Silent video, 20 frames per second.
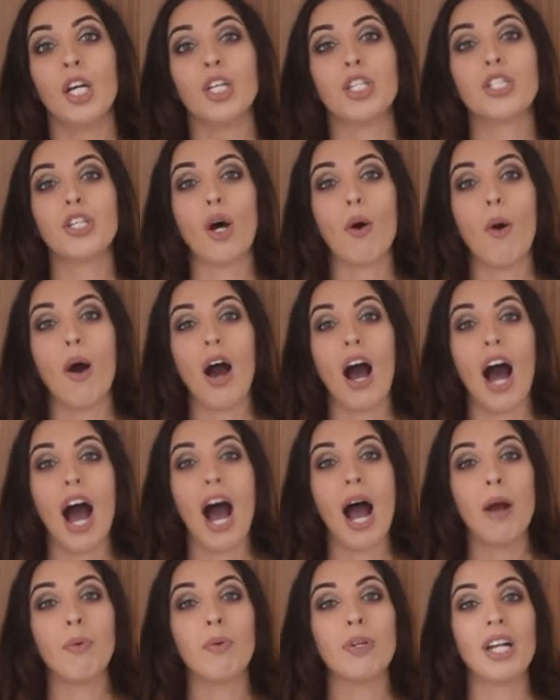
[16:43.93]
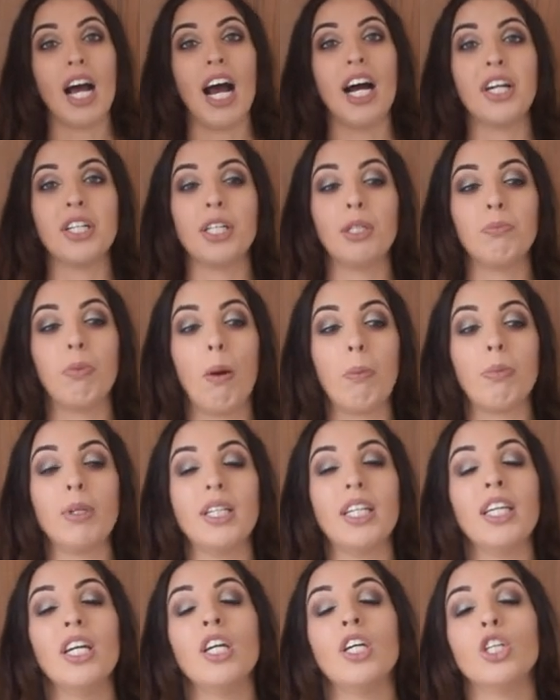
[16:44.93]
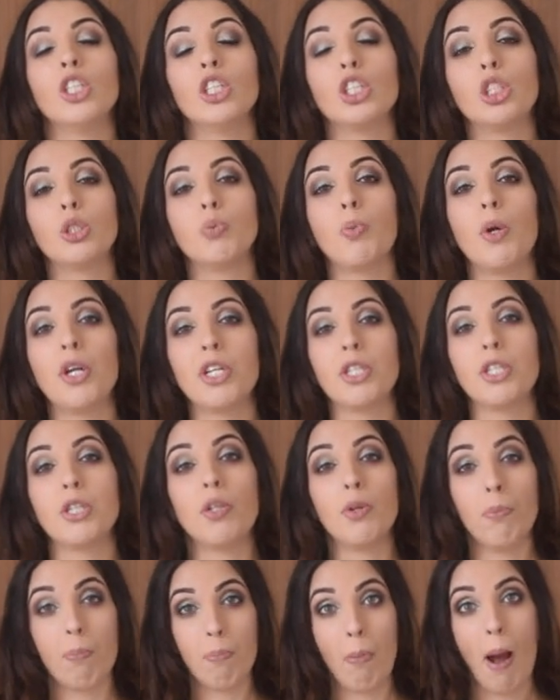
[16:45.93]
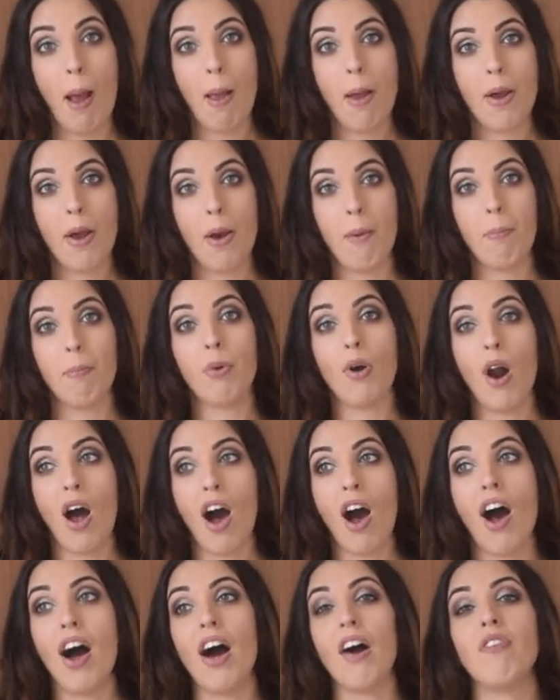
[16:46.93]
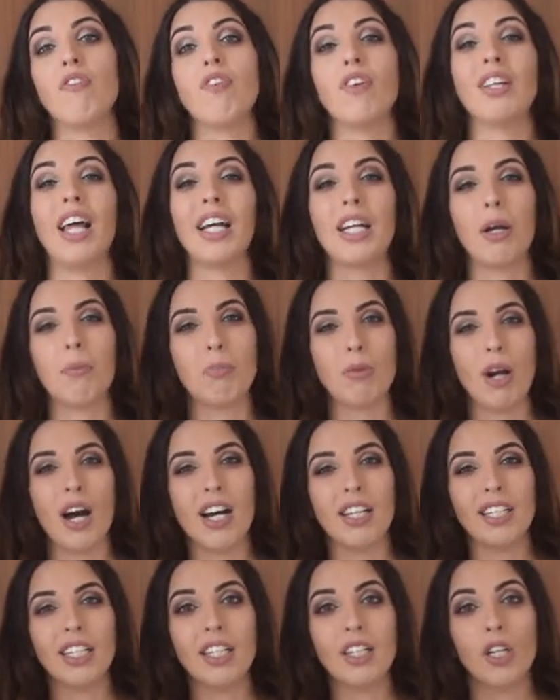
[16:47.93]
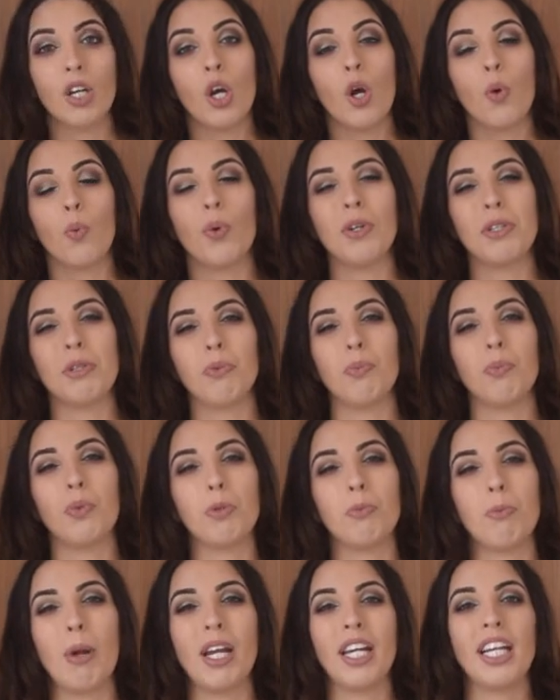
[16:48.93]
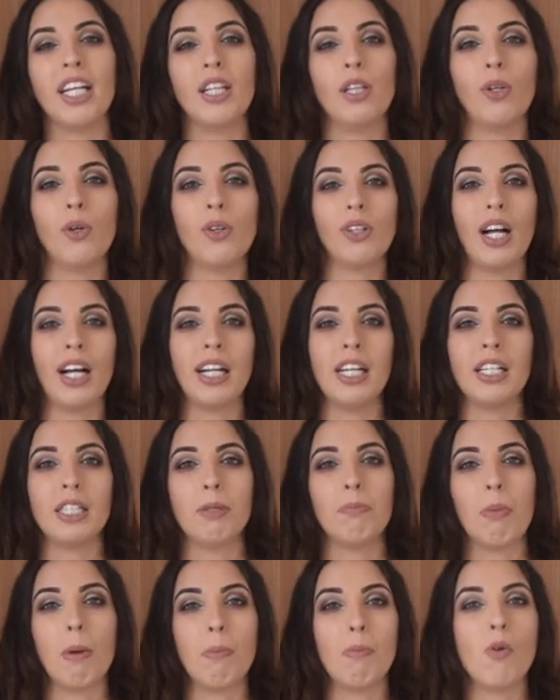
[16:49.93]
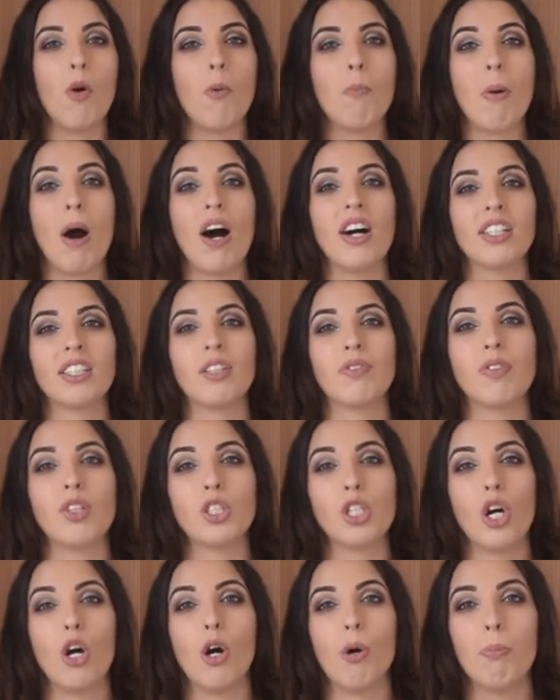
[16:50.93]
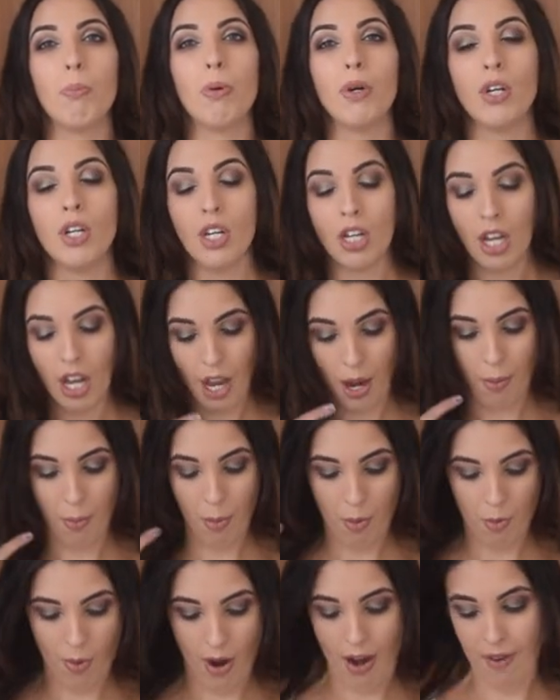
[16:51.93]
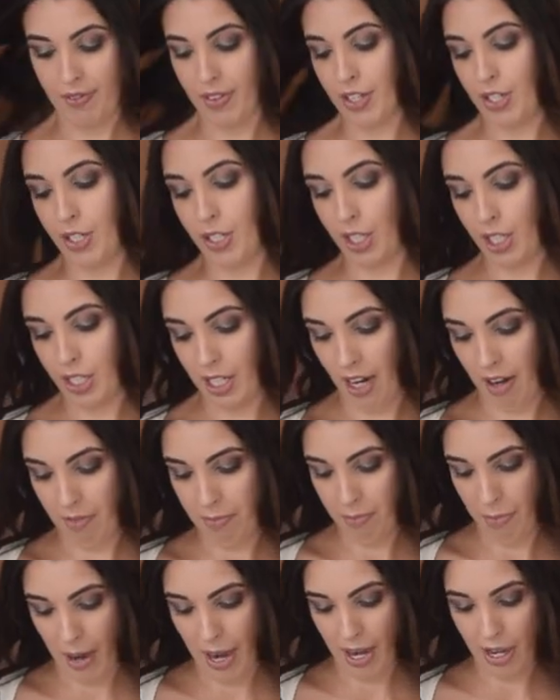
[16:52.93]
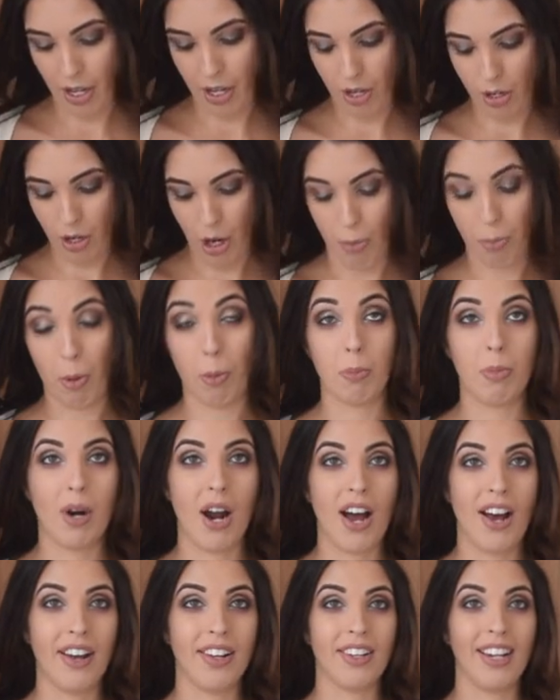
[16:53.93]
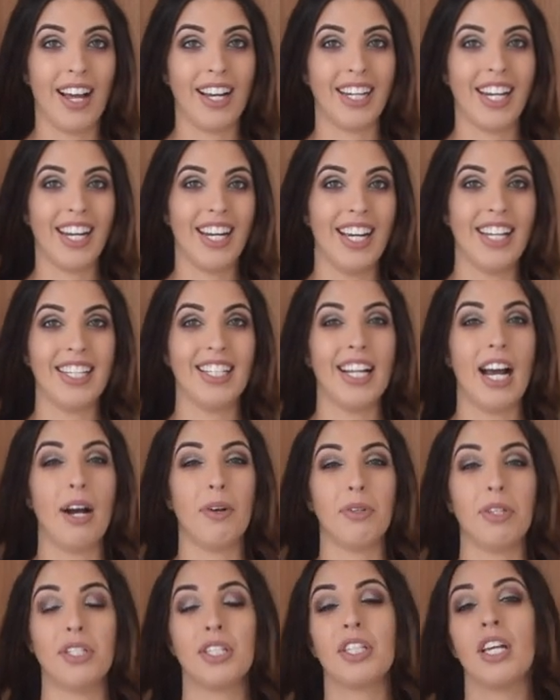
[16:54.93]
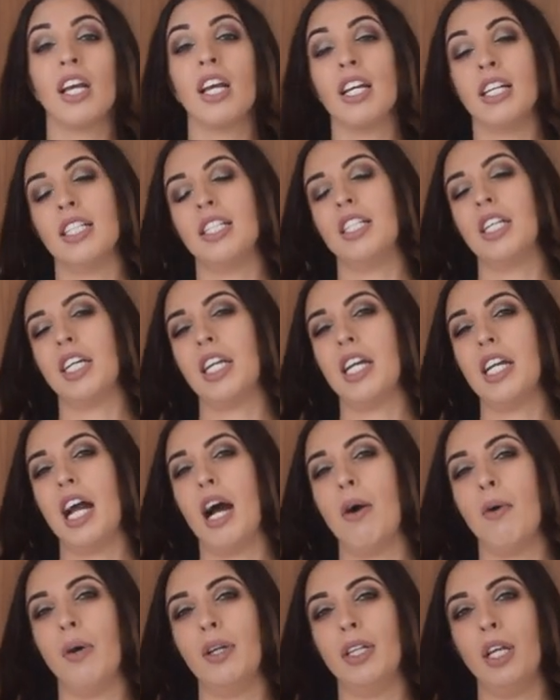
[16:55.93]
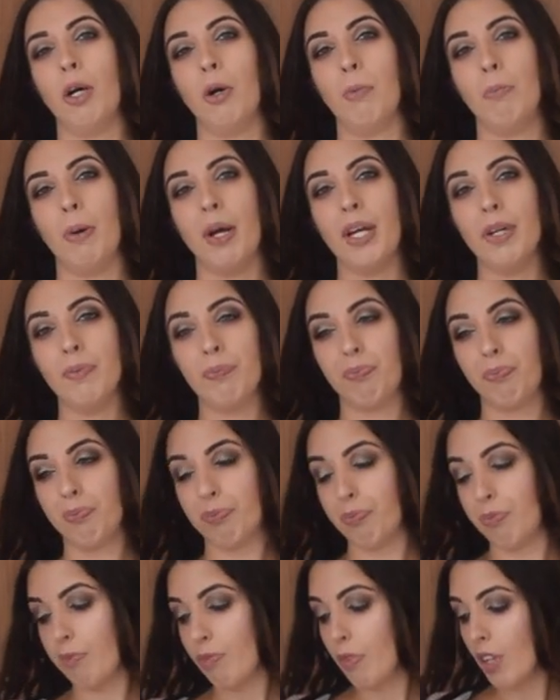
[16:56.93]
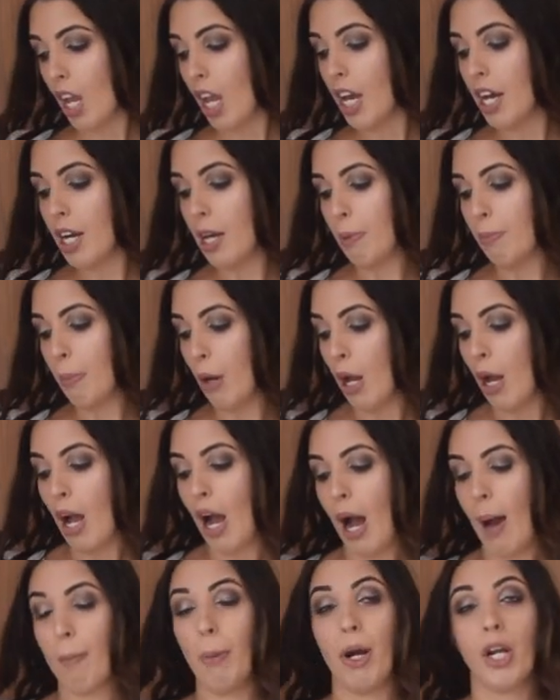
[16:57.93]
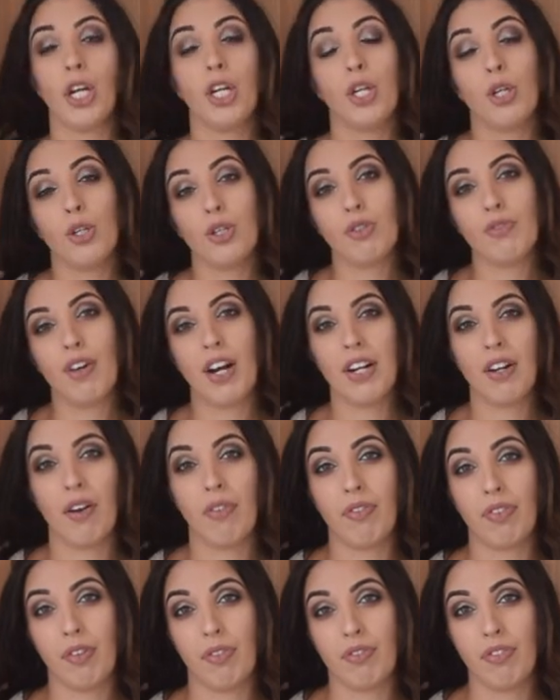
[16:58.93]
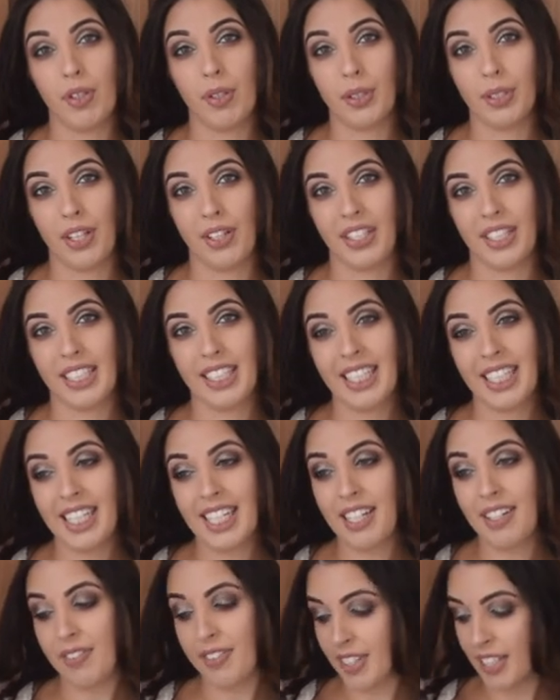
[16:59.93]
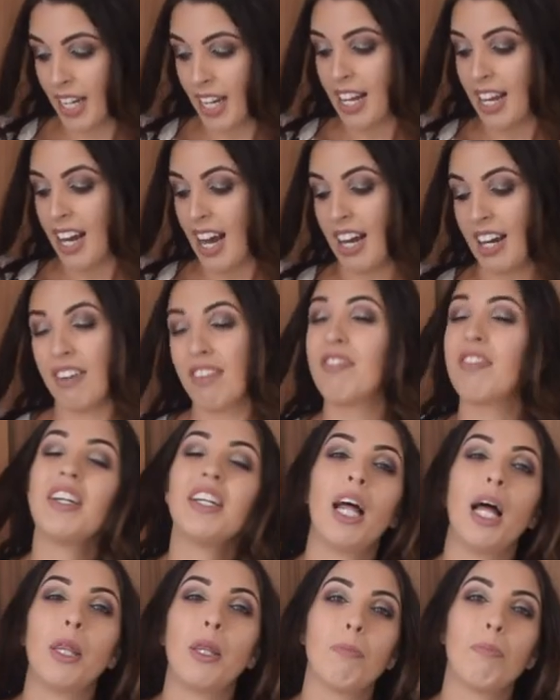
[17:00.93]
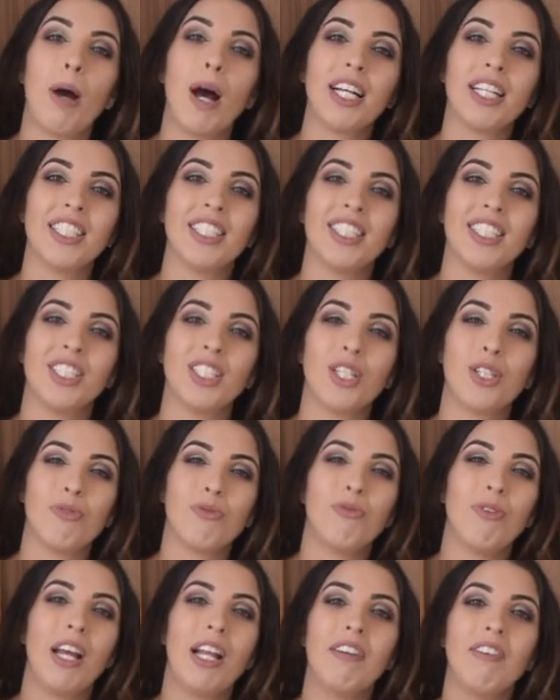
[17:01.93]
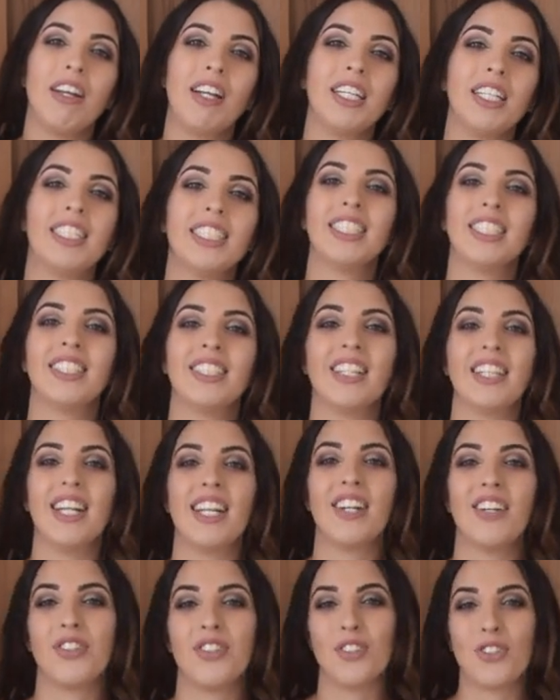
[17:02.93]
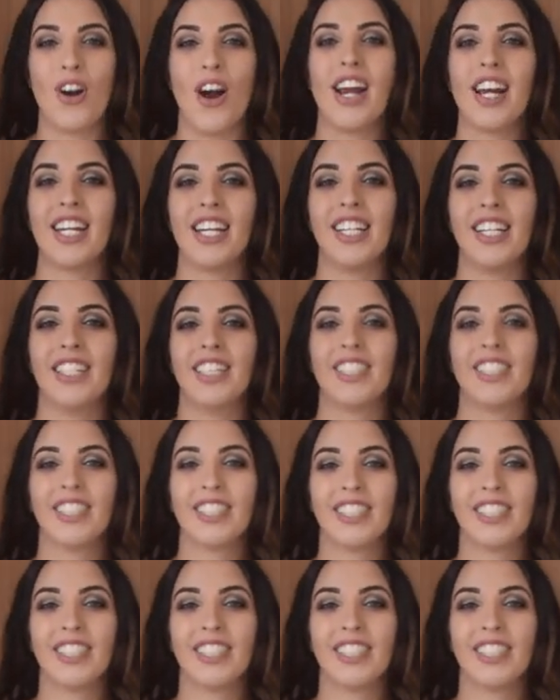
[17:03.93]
So I would actually probably switch my bra for like a bralette, which would make it look like it's a bit more part of the top, rather than just have my normal bra like it is now, just sticking out a little bit. I'm a huge fan of the frills on the sleeves, and I feel like the pattern is just really, really stunning and striking.